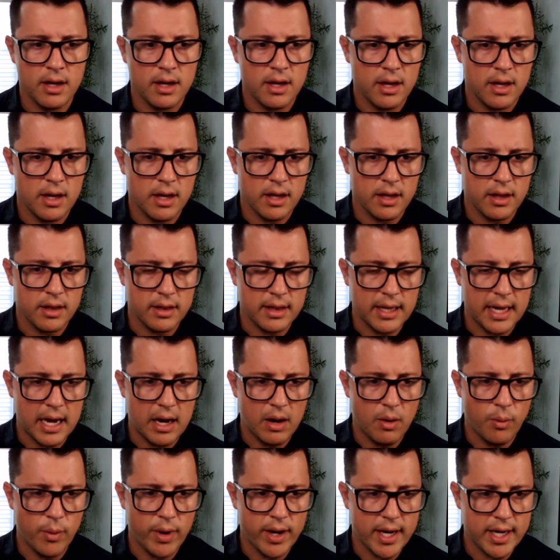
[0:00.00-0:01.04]
Now, when
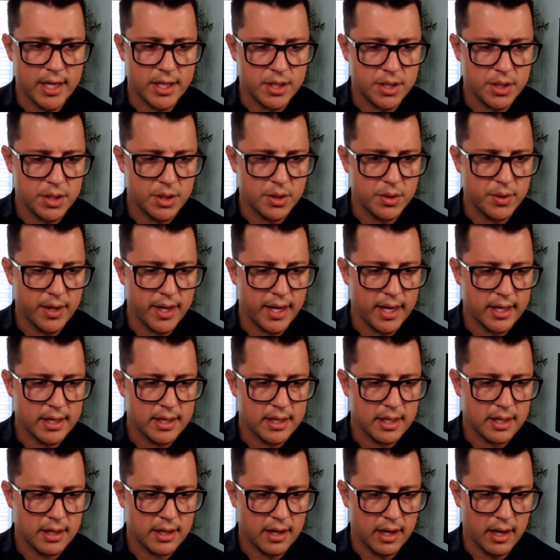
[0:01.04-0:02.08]
I do it,
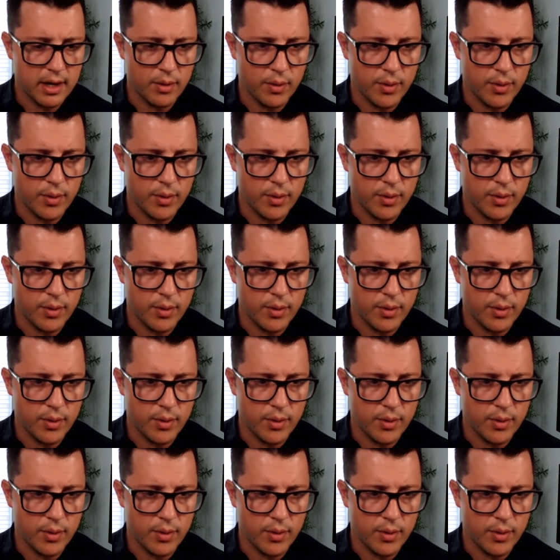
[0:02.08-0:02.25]
I run